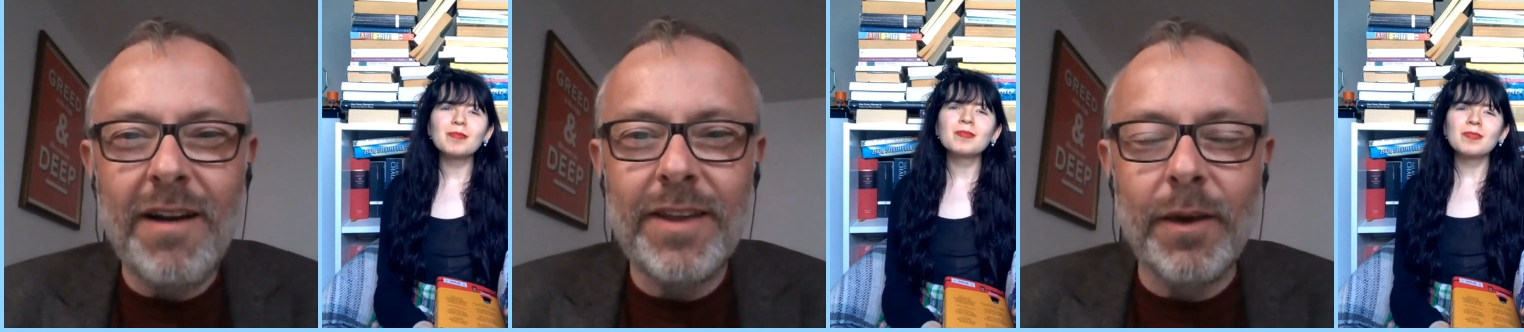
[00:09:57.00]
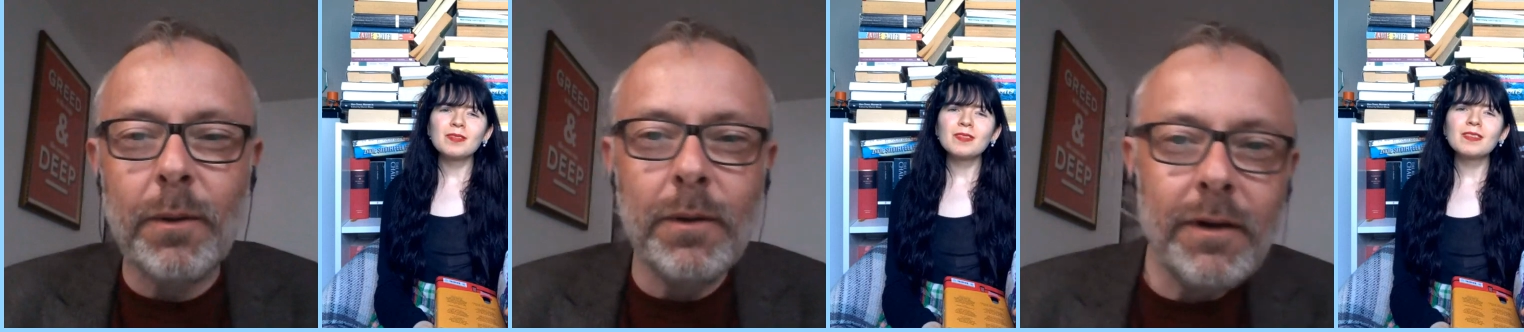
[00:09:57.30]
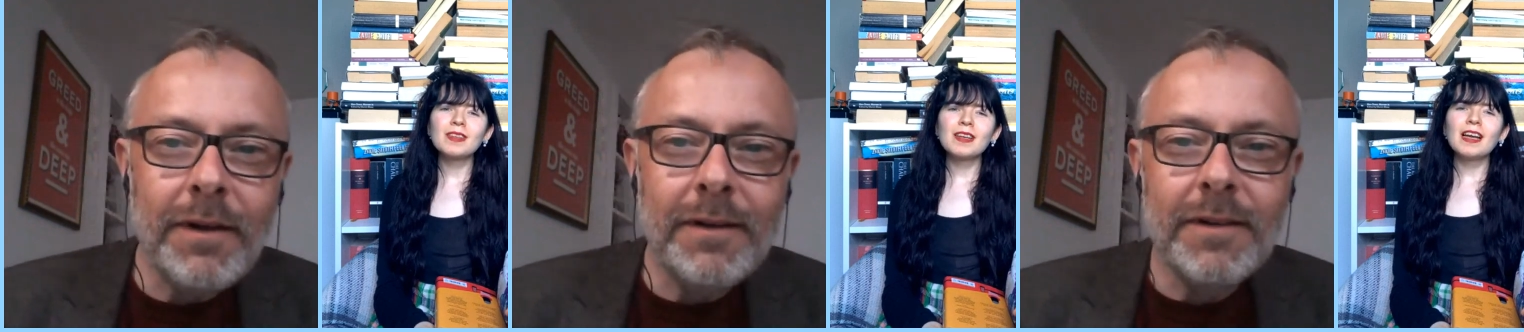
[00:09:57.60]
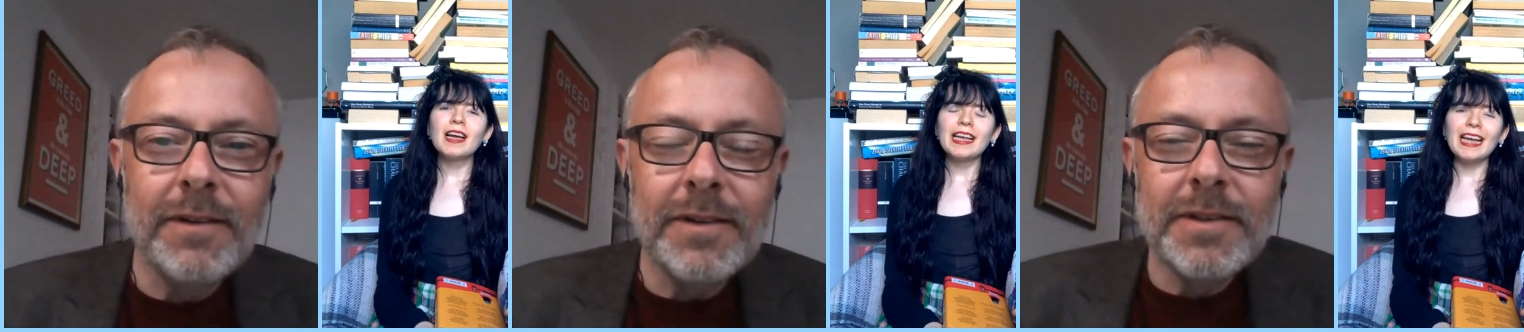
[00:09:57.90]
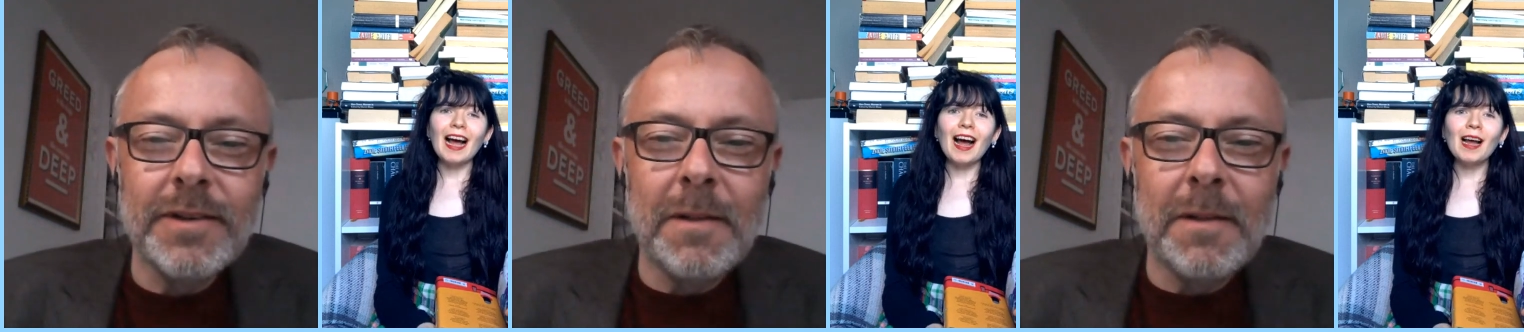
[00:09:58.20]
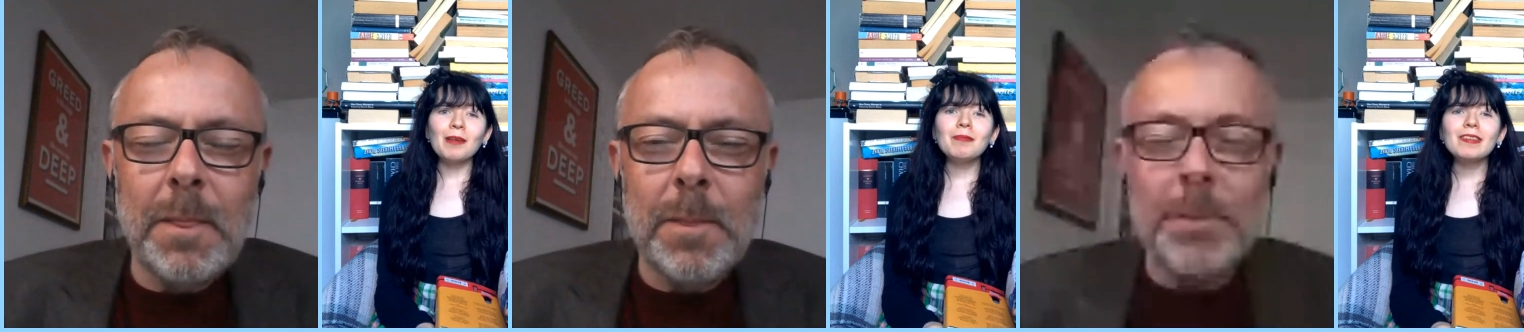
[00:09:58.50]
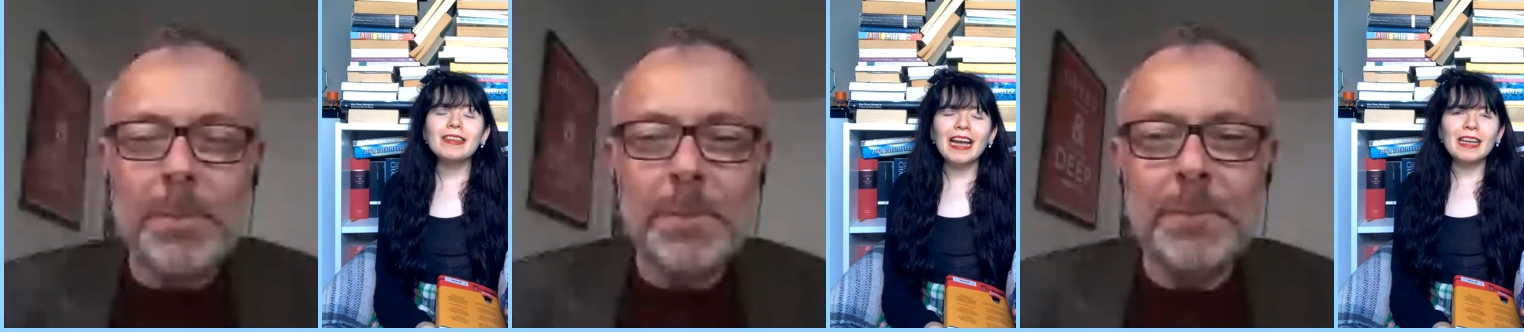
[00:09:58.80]
Speaker 1: Where are you?
Speaker 2: Yeah,
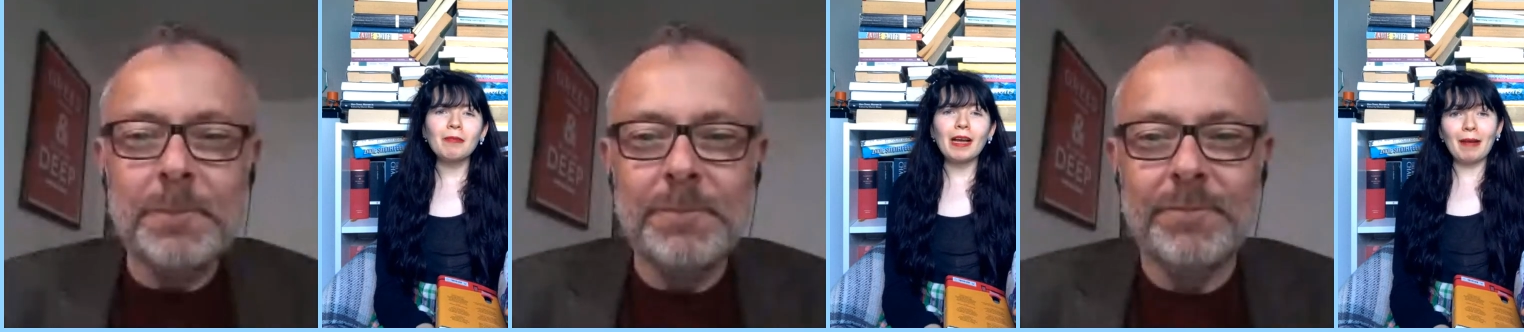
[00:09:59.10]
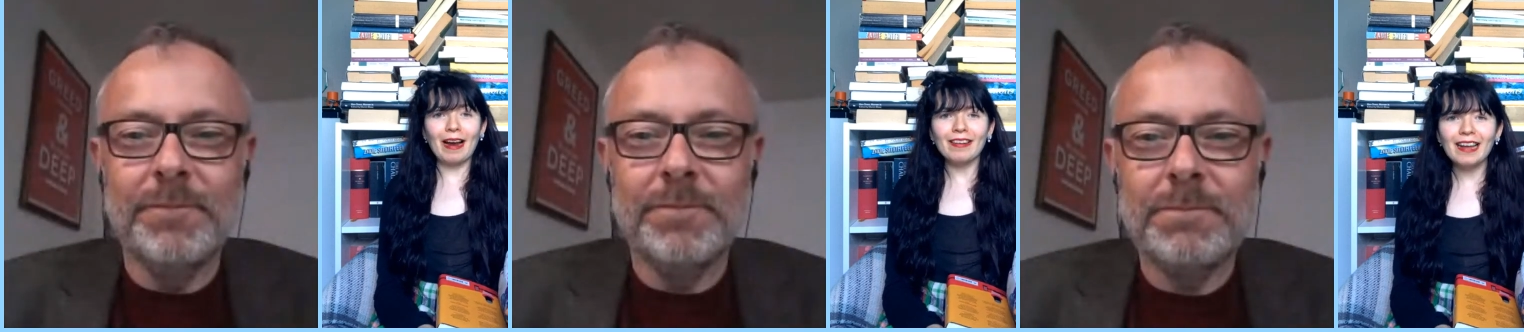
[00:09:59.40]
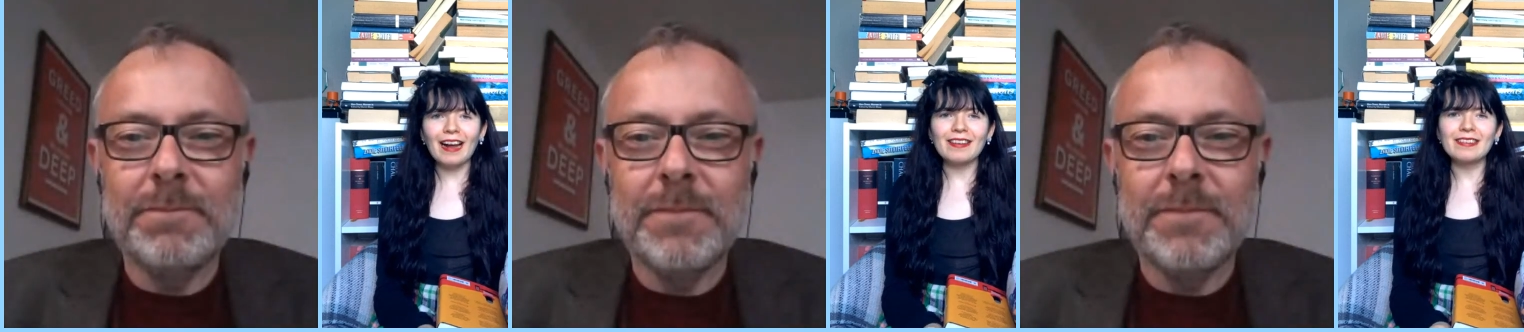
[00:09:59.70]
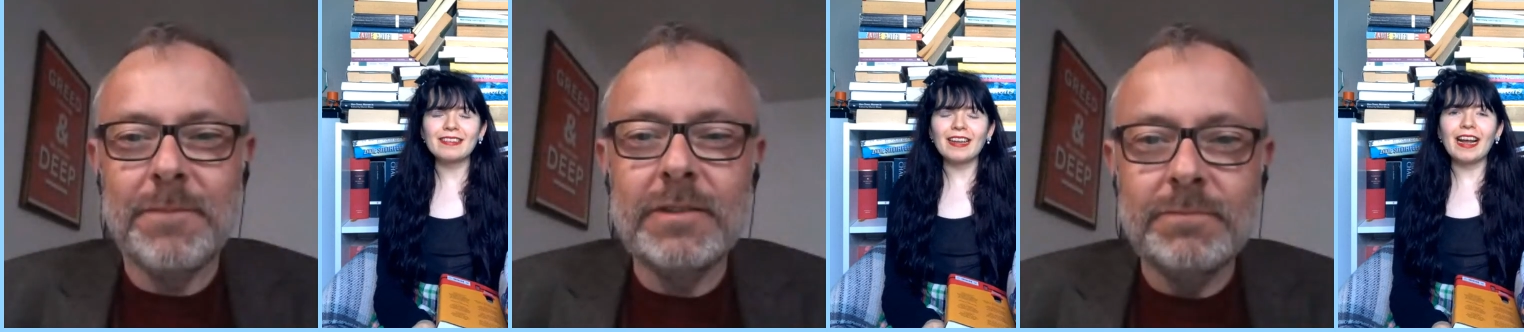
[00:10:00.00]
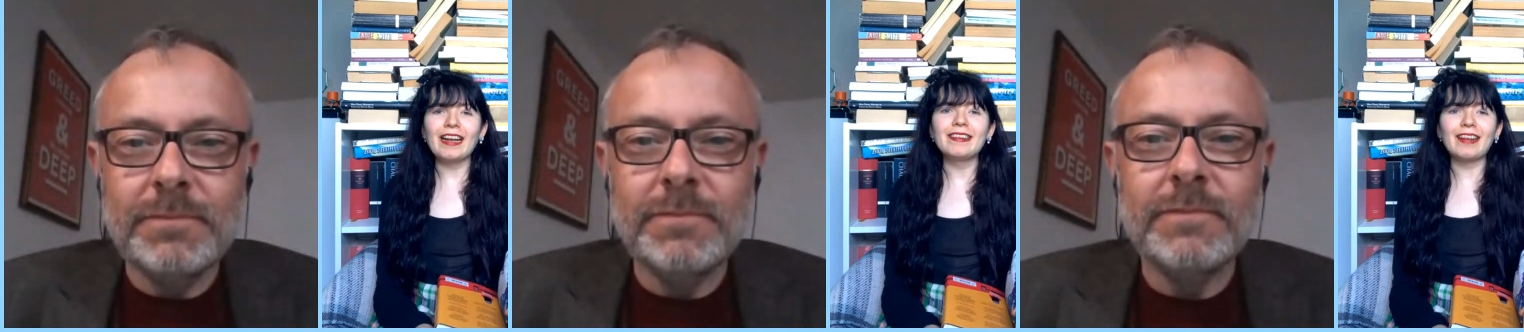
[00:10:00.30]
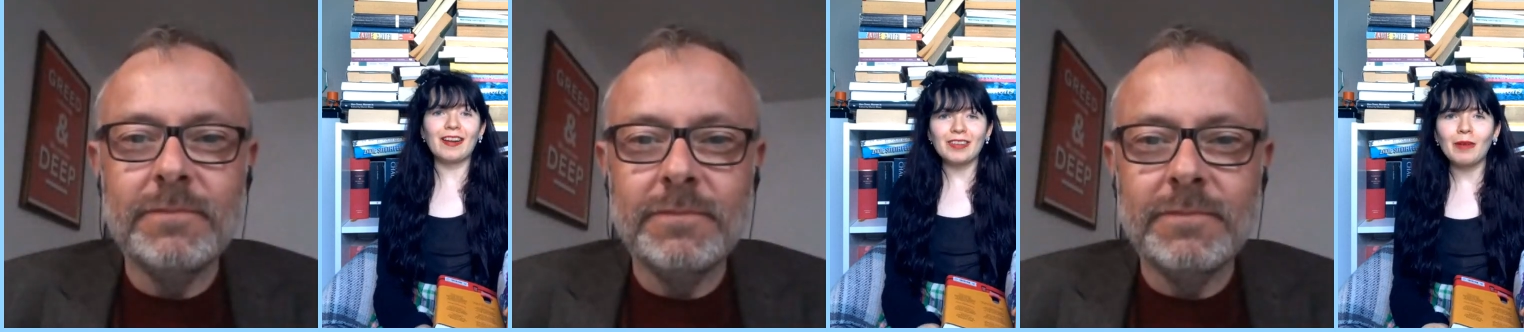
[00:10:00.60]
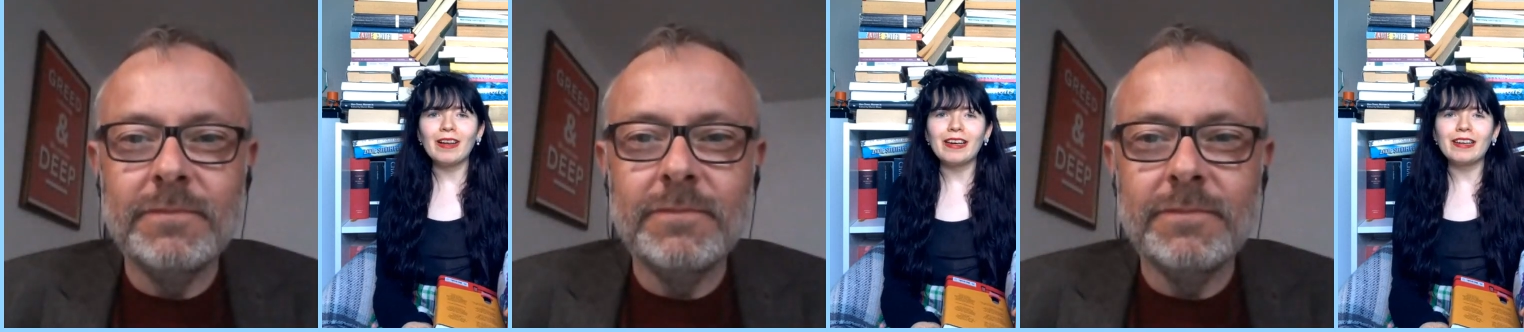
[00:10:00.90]
I'm staying in my parents' house in South
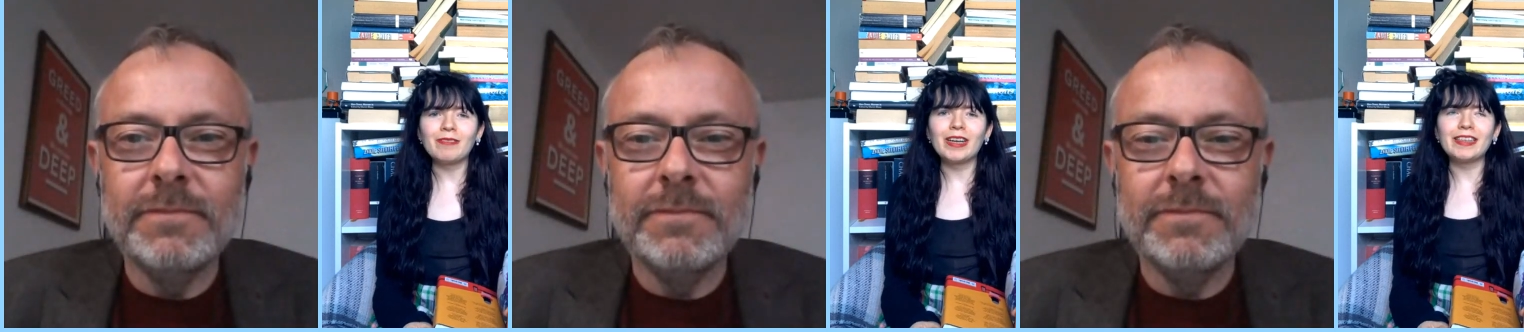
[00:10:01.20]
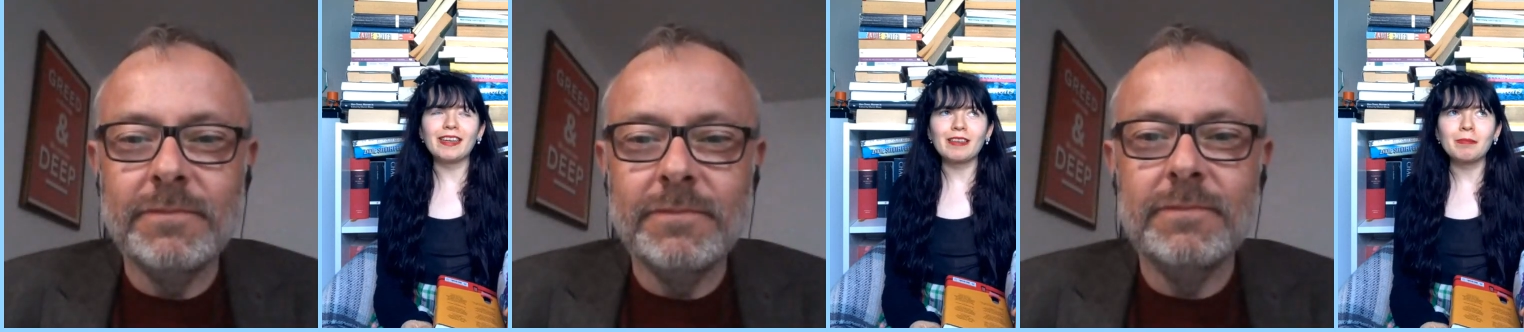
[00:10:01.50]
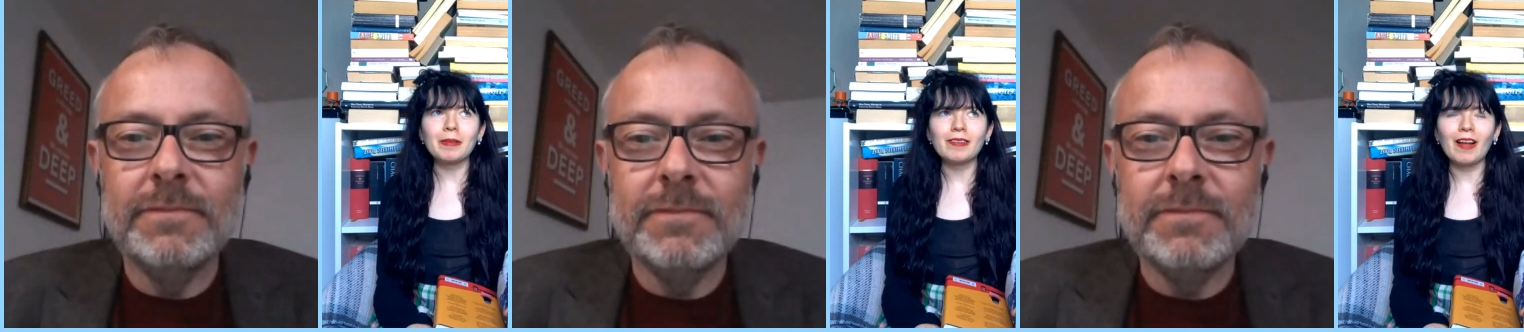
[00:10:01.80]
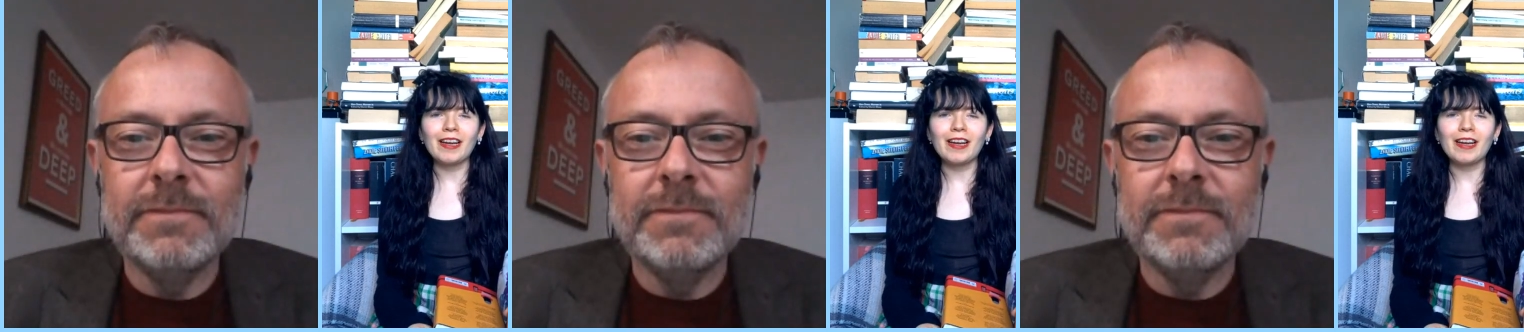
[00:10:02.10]
Dublin, and we're just